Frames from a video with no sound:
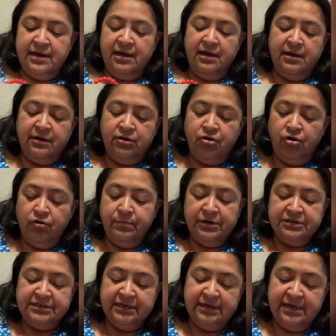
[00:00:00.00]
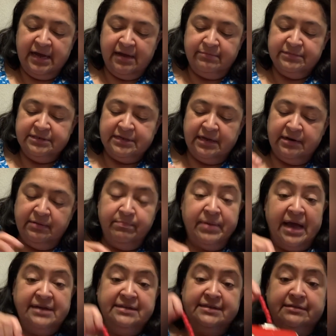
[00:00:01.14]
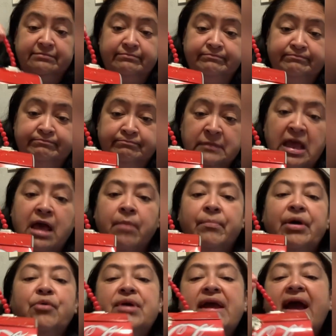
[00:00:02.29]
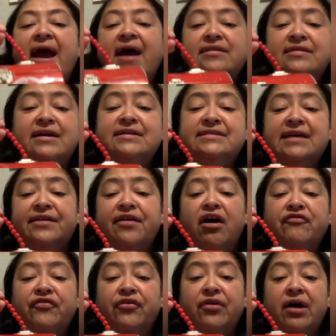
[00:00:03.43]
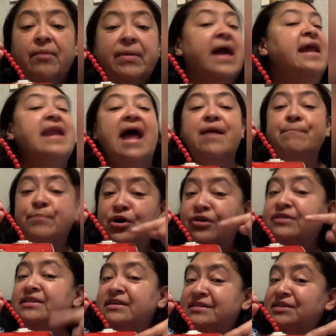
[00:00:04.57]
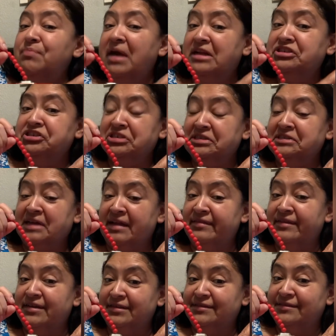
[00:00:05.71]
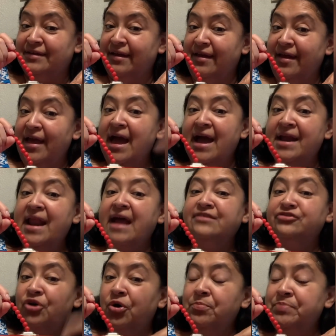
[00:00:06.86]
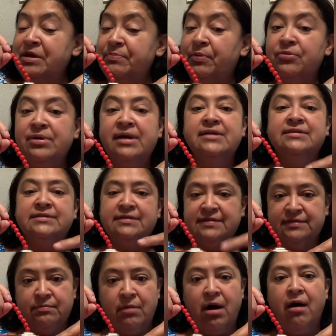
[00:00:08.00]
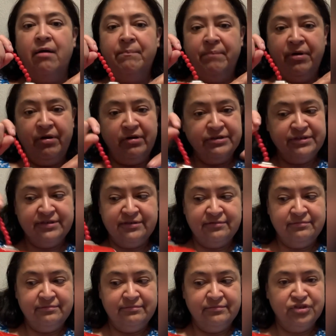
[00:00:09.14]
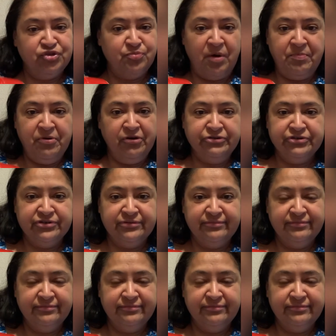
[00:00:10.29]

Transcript: a Coke person comes and buys it. But we had this on OfferUp, and I put the dimensions on this. And I told people it's a small purse. Small purse.